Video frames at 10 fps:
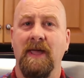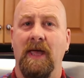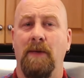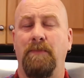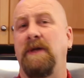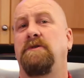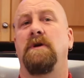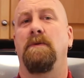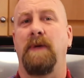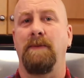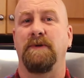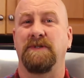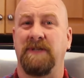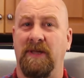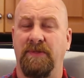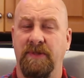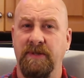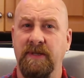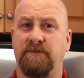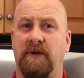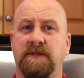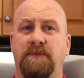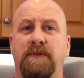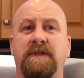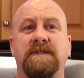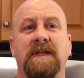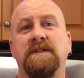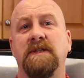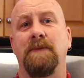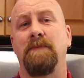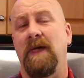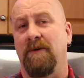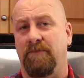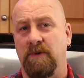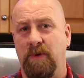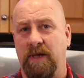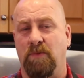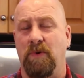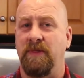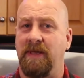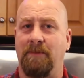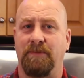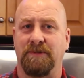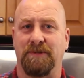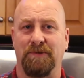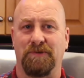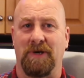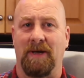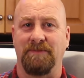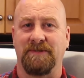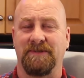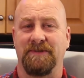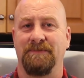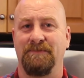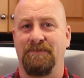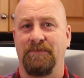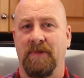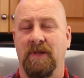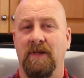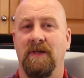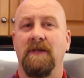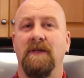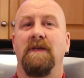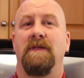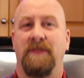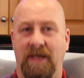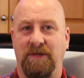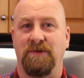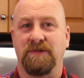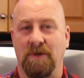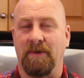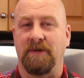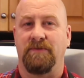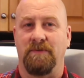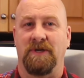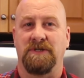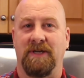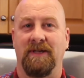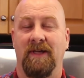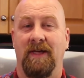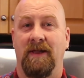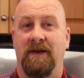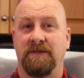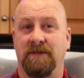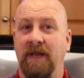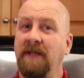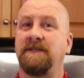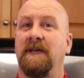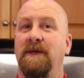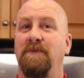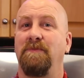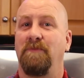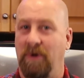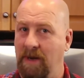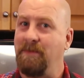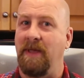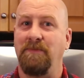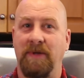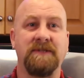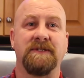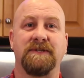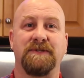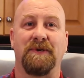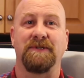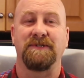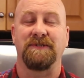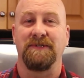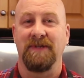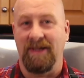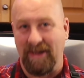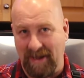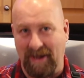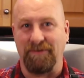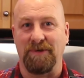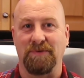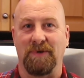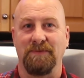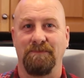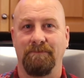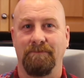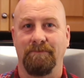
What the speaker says: and Patreon members get these recipes sent to them every week when the episode drops. Thank you so much for watching, and until next time when I make pizza sauce, have a good one.